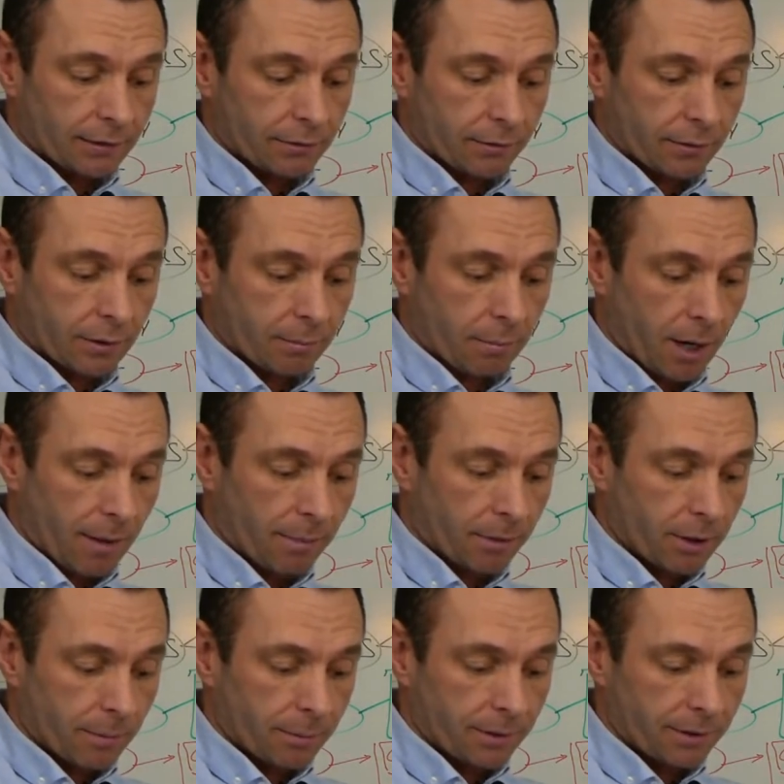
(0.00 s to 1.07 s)
So if you pop it
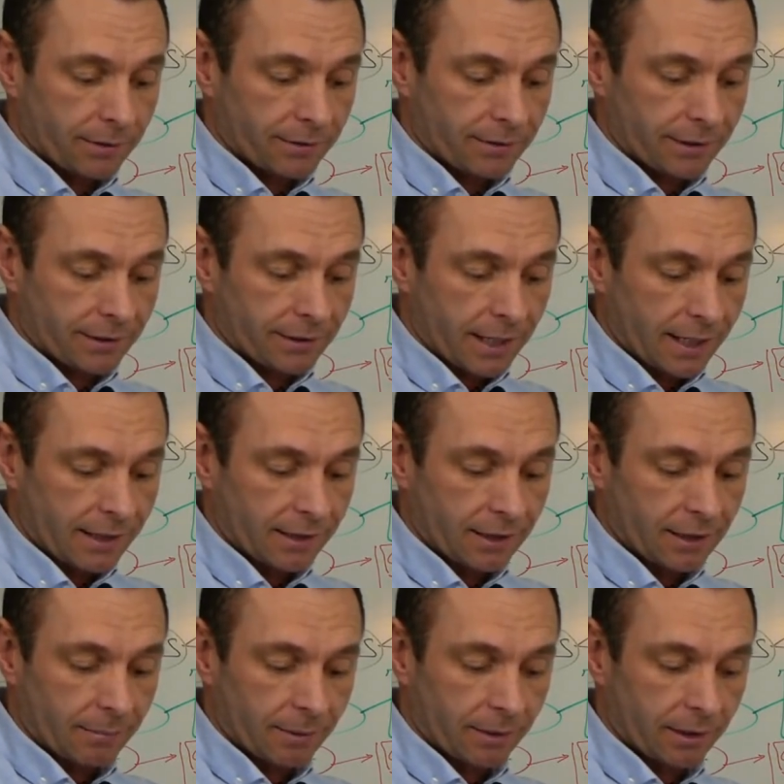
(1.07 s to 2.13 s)
up, you can see the tendon
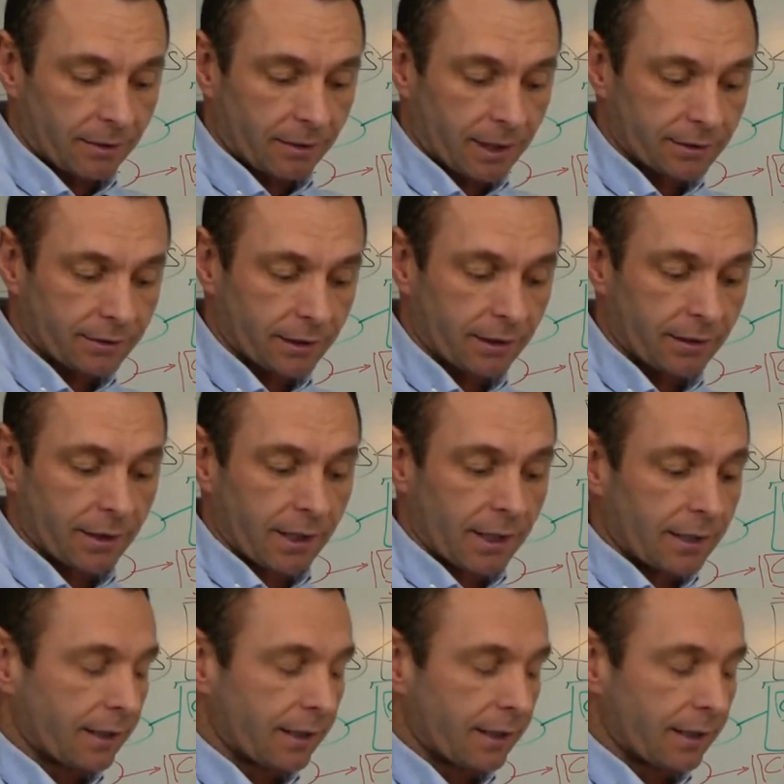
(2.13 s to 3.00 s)
coming across here.